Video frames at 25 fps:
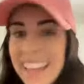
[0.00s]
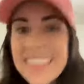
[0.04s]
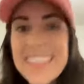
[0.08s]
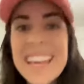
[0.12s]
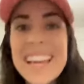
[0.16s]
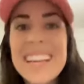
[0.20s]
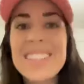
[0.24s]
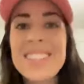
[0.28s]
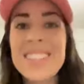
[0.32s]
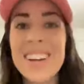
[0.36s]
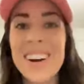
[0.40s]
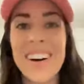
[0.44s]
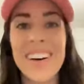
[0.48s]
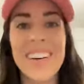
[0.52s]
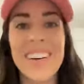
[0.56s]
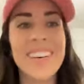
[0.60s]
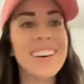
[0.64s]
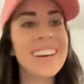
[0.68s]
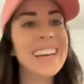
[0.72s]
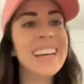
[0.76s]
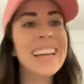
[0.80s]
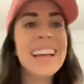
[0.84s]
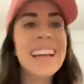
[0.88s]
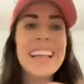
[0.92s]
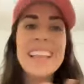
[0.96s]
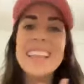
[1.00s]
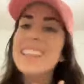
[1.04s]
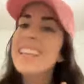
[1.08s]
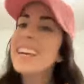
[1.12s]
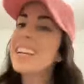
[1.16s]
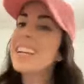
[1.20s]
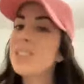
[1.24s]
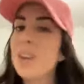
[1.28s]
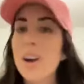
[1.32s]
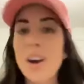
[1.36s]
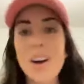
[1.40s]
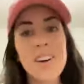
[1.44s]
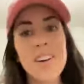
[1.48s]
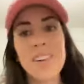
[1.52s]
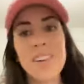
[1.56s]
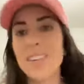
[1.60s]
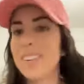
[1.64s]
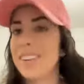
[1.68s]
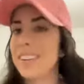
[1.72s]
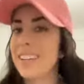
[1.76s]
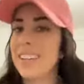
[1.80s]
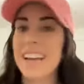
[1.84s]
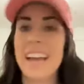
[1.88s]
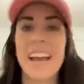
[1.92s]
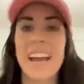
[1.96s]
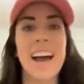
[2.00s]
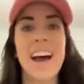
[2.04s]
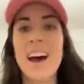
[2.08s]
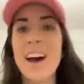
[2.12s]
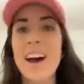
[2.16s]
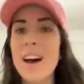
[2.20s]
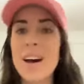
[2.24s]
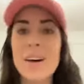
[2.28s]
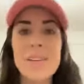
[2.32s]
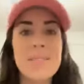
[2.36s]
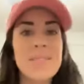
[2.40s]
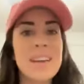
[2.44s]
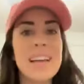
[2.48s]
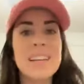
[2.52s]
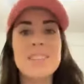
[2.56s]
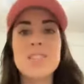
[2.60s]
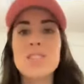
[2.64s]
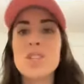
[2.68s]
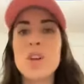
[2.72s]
They don't. And